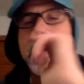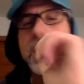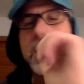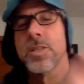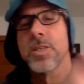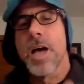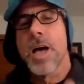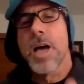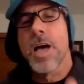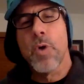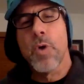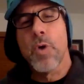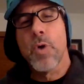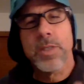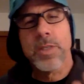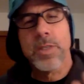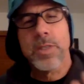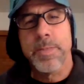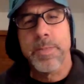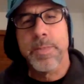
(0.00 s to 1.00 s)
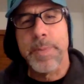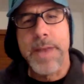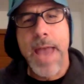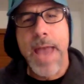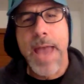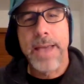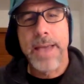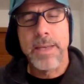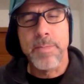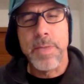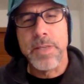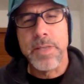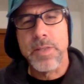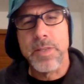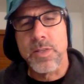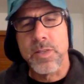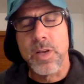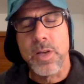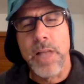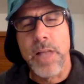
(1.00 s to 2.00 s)
Tom, one question that's been nagging me since
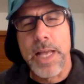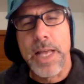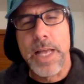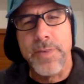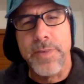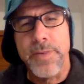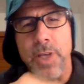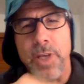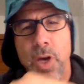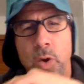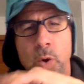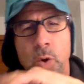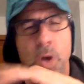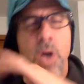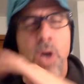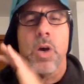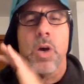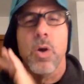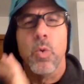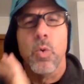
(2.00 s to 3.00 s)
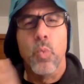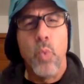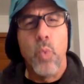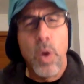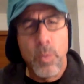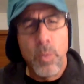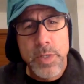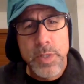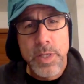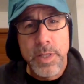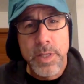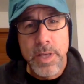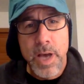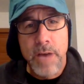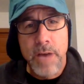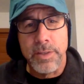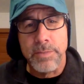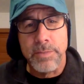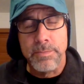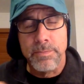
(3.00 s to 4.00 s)
our last video: what was in the
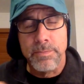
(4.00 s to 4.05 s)
oven?